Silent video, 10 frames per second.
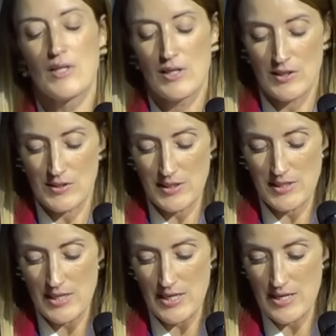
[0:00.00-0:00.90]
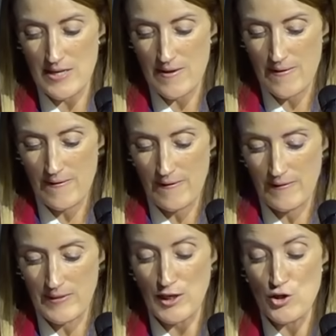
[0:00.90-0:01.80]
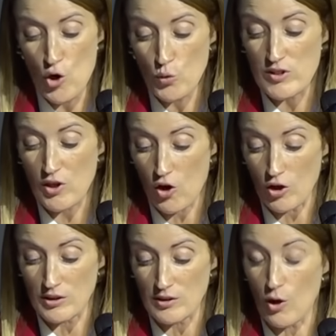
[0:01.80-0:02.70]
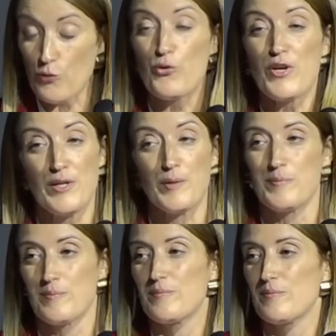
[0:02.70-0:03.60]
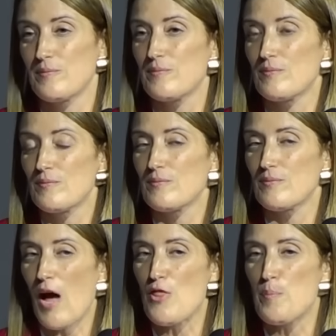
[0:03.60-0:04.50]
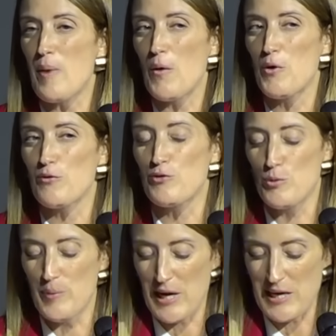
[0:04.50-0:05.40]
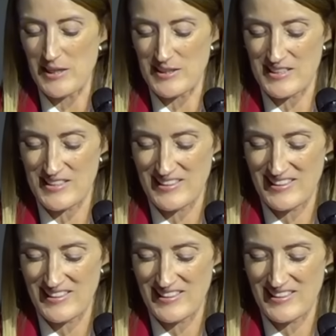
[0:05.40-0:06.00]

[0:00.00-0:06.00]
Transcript: a city that knows the cost of freedom and the power of new beginnings.